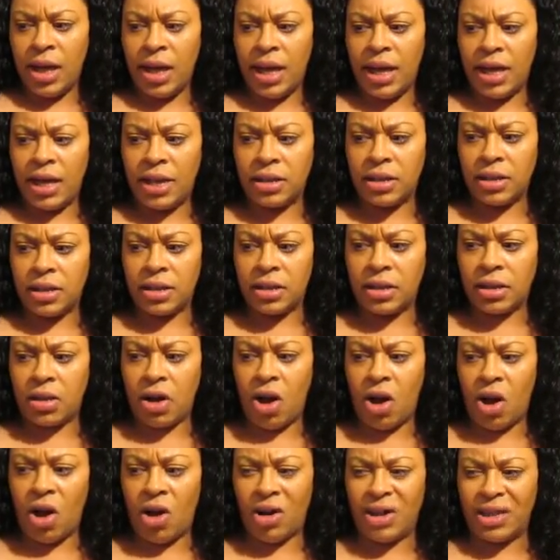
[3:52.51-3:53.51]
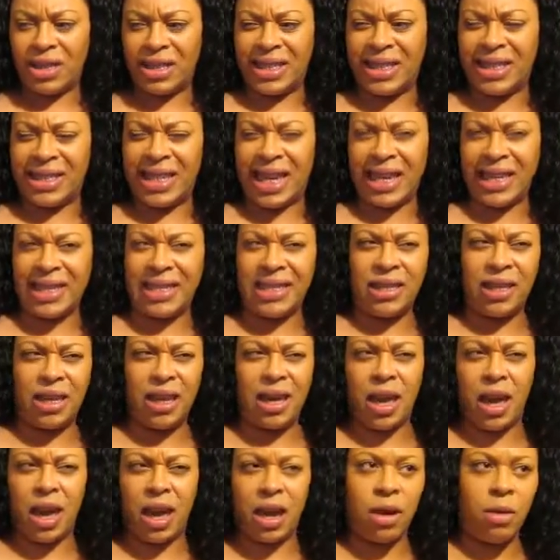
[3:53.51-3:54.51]
is called
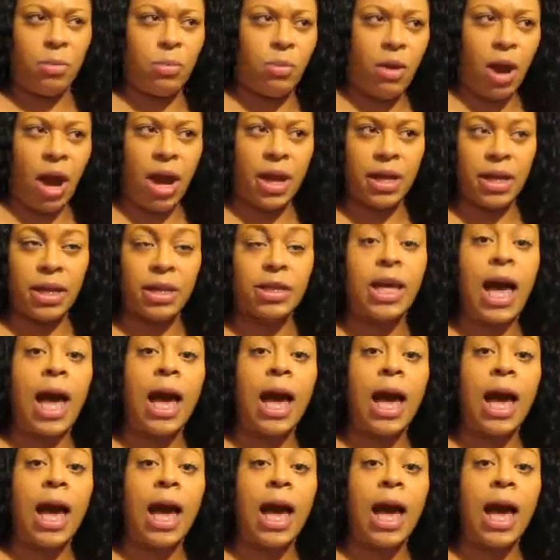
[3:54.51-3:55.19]
CEXXY Hair Products.